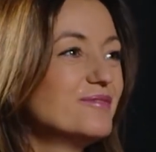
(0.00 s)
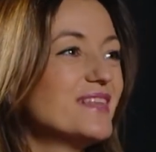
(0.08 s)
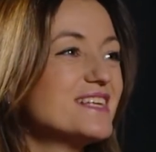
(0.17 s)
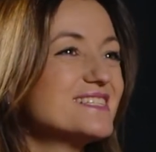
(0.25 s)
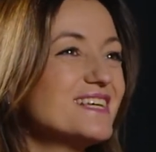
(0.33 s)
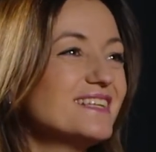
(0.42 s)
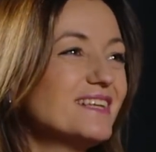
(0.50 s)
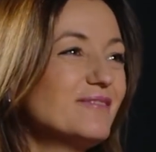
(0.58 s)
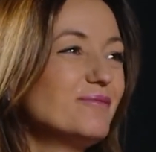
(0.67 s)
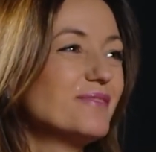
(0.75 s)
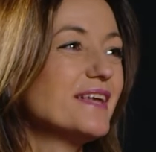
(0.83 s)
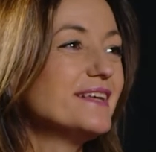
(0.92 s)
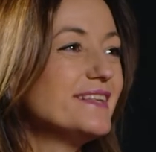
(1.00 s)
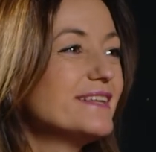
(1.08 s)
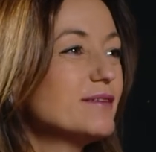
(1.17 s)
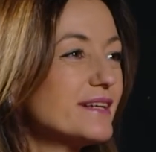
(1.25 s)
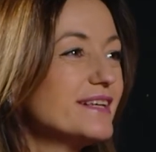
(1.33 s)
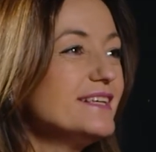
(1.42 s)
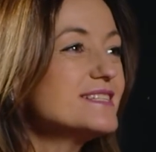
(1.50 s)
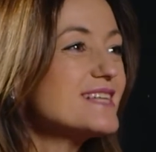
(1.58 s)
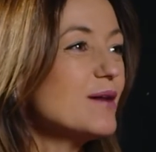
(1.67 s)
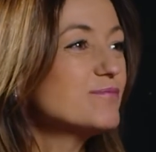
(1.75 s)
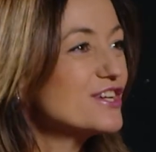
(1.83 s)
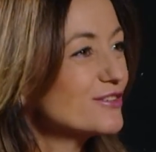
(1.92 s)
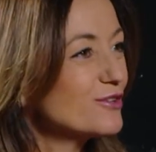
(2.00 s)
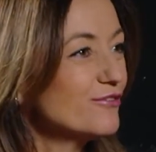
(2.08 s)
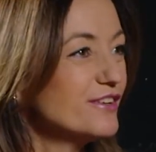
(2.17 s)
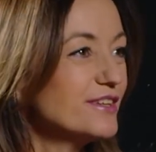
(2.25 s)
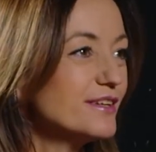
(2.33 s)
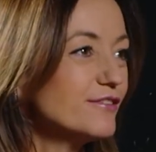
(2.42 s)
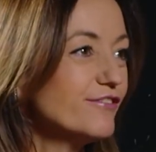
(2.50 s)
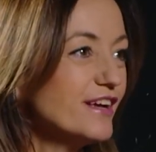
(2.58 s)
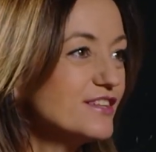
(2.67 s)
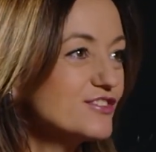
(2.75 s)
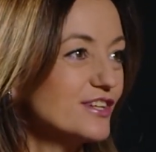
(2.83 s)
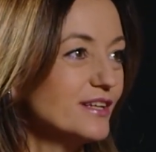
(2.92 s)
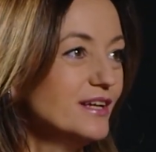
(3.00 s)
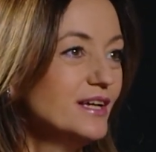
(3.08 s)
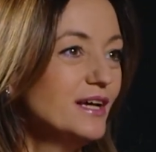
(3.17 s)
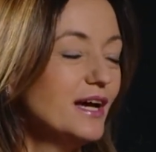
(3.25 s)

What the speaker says: let's say, the key subject of intervention.